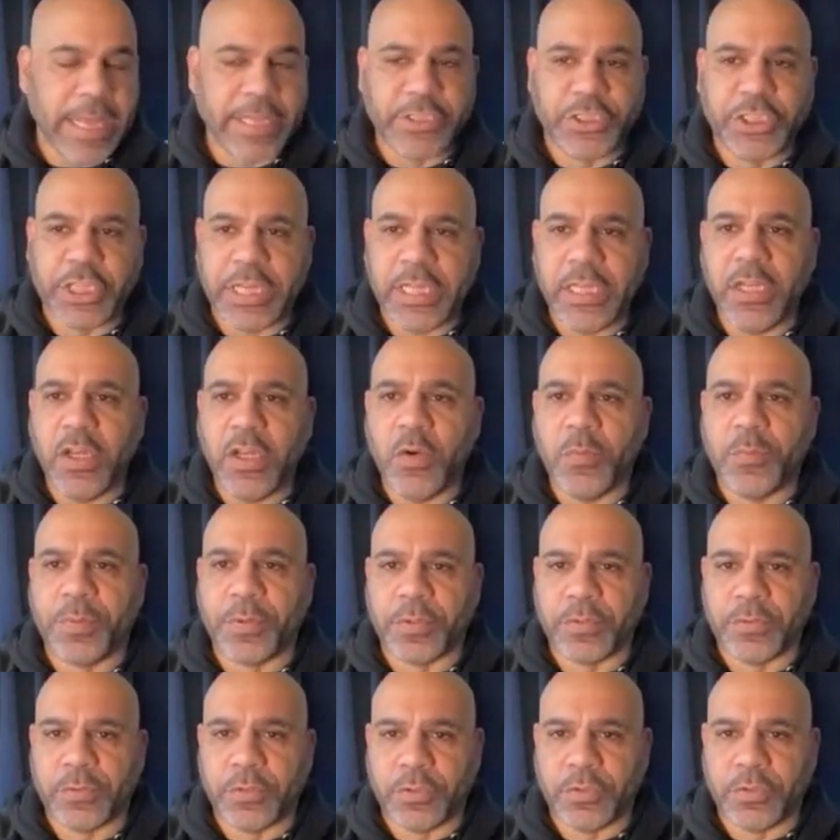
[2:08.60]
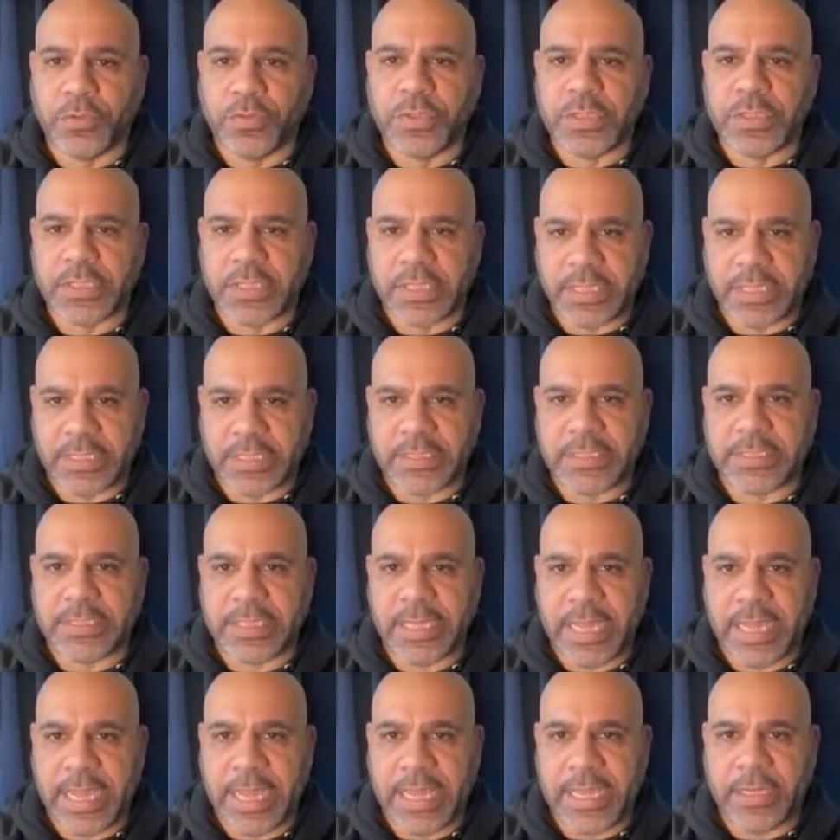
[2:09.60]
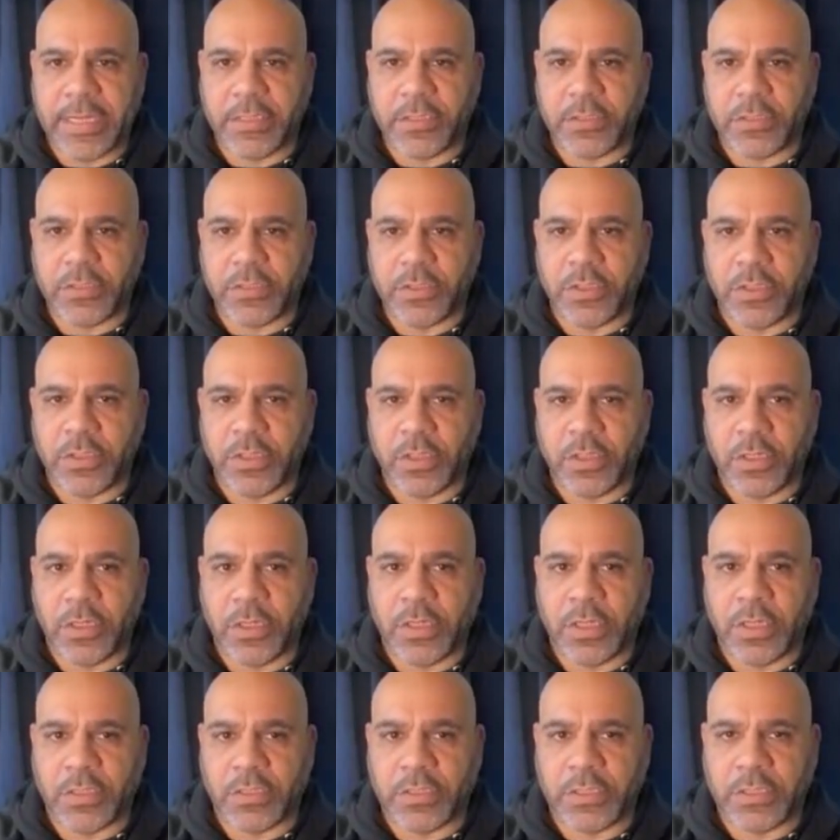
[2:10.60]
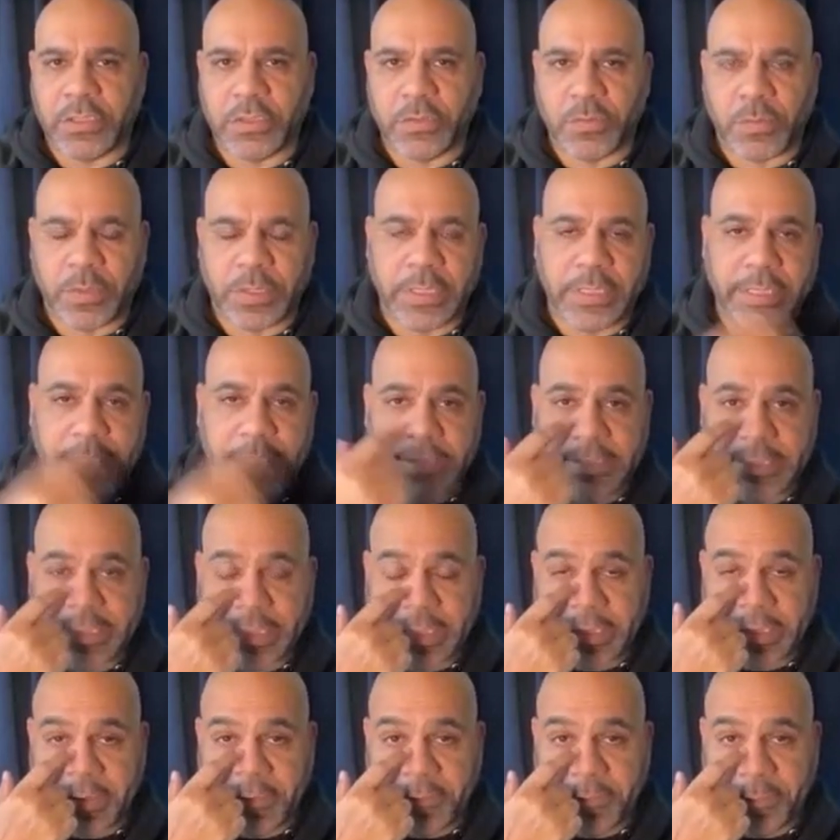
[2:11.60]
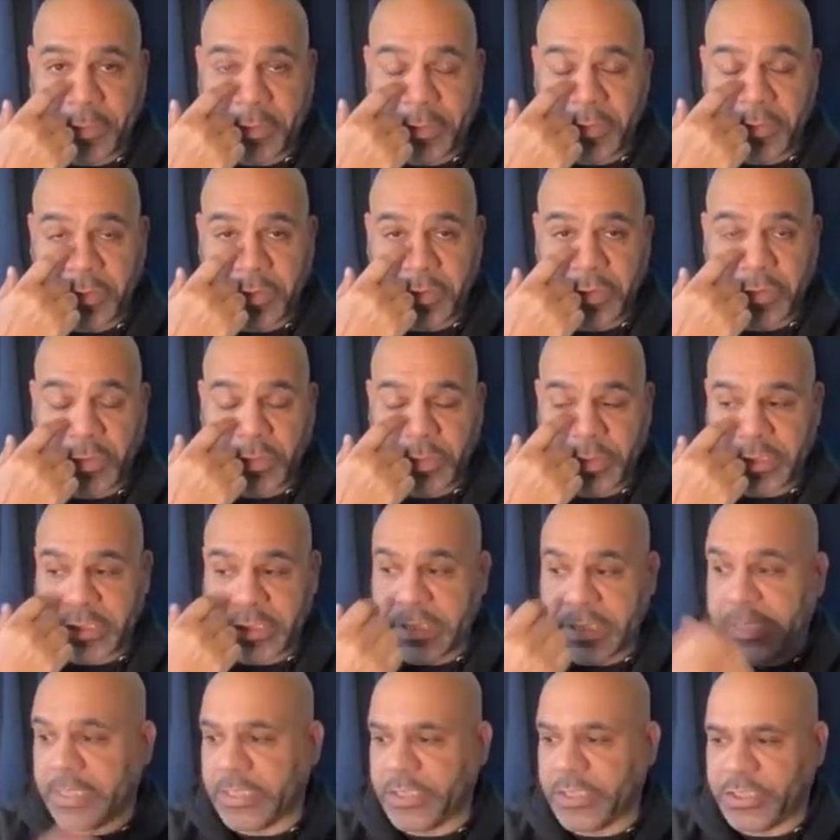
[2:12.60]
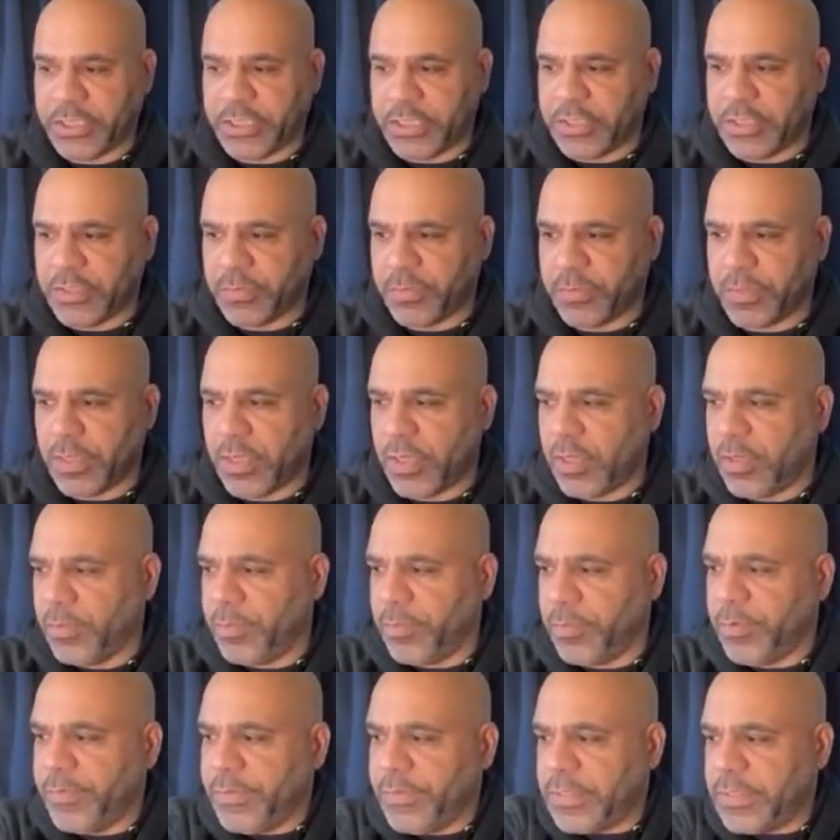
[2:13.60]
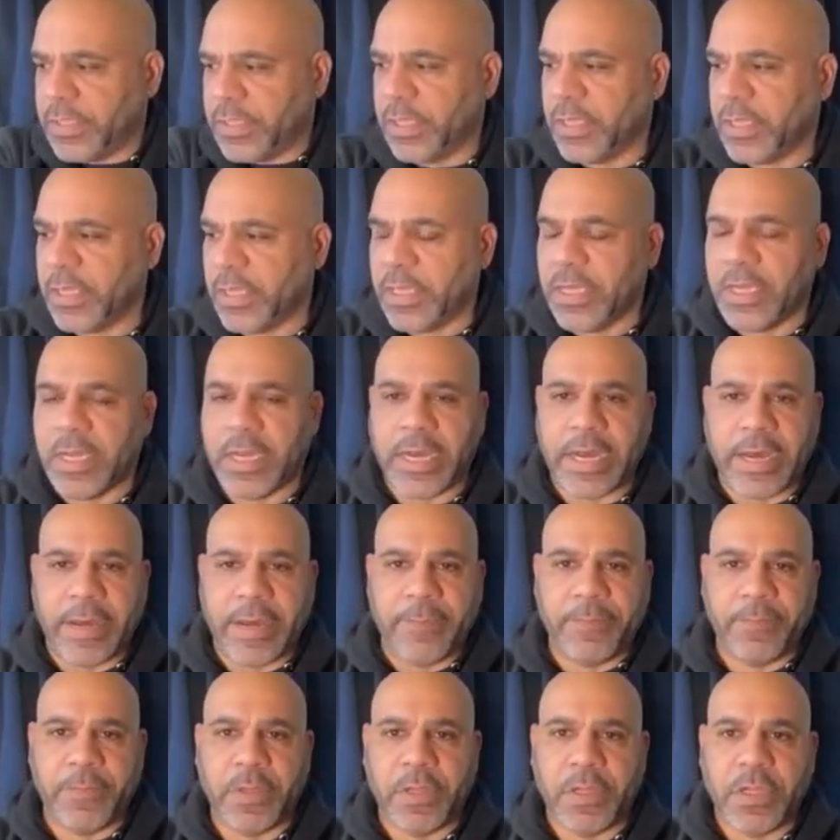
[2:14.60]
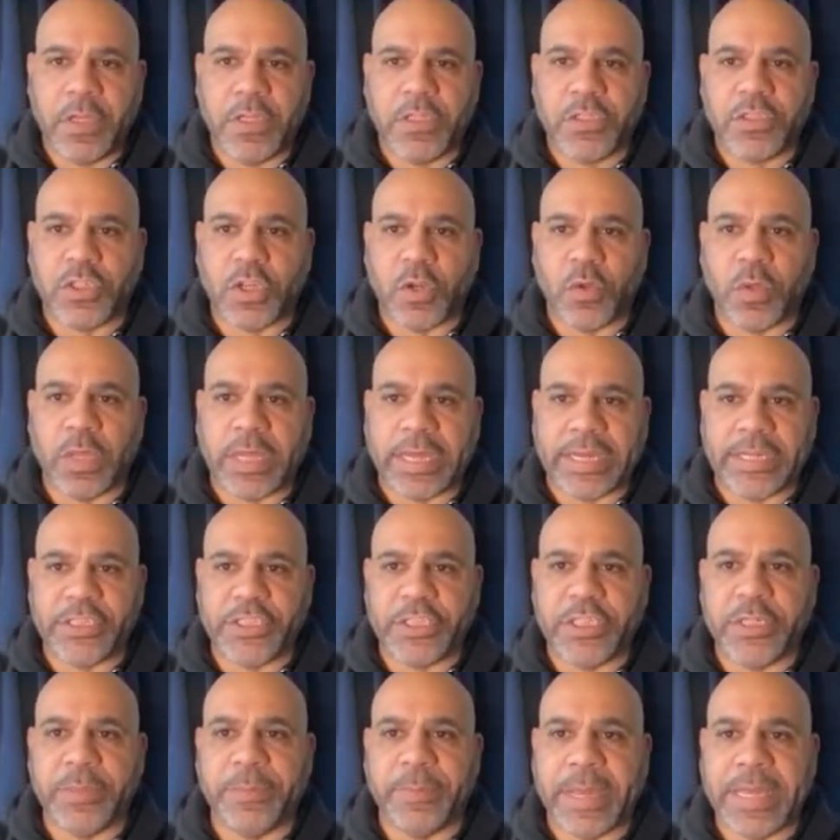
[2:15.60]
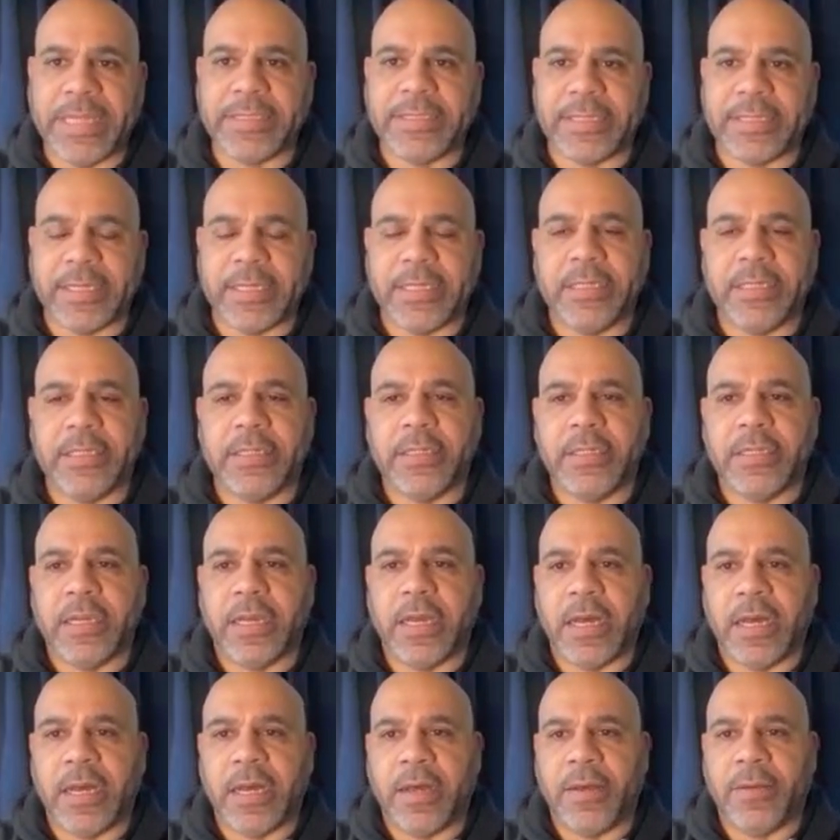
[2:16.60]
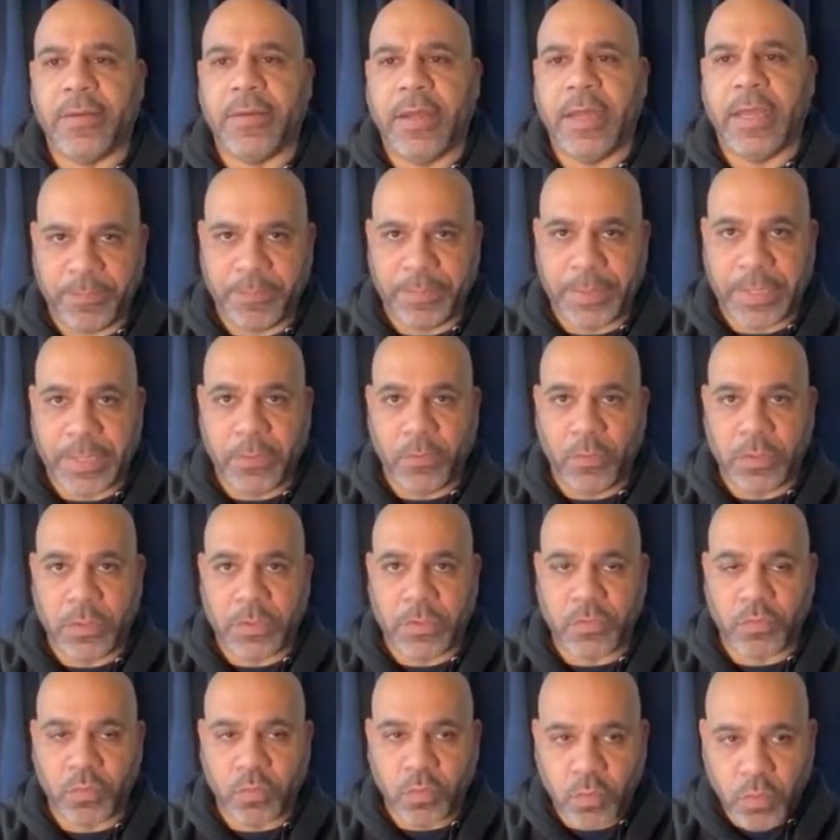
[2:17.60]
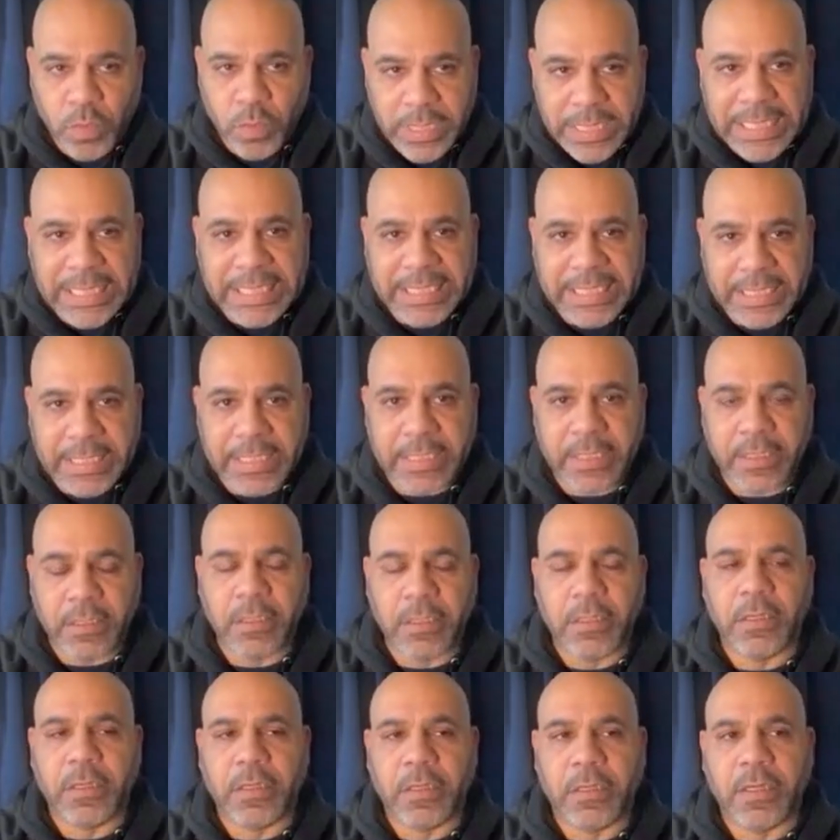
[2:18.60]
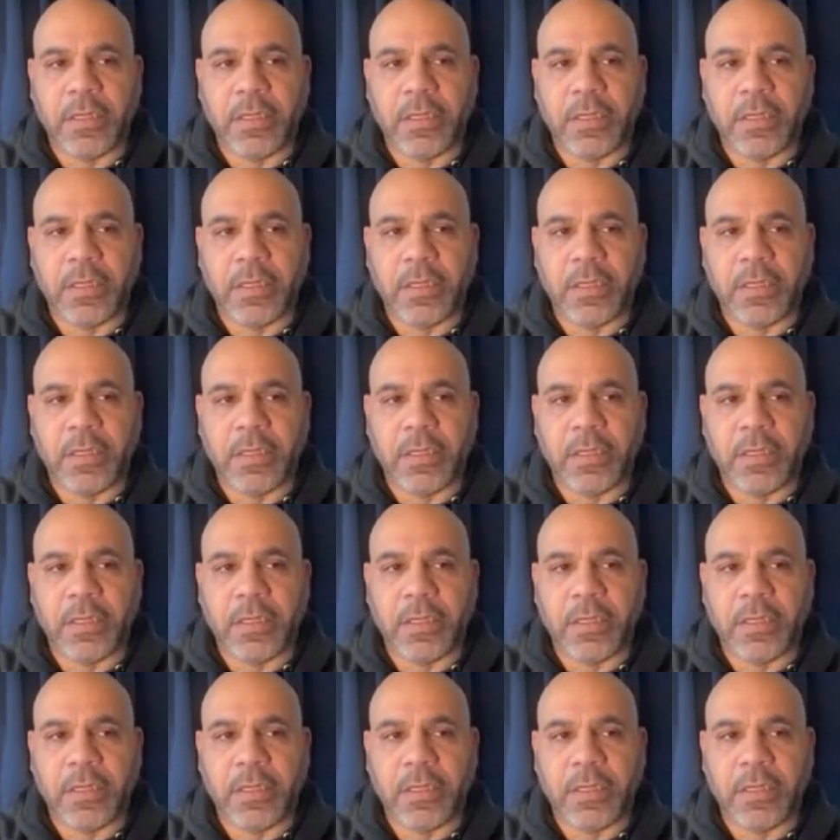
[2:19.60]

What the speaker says: And J-Lo produced this, and she's one of the executive producers, which I think she is with all her movies. So like she meant it, but it was really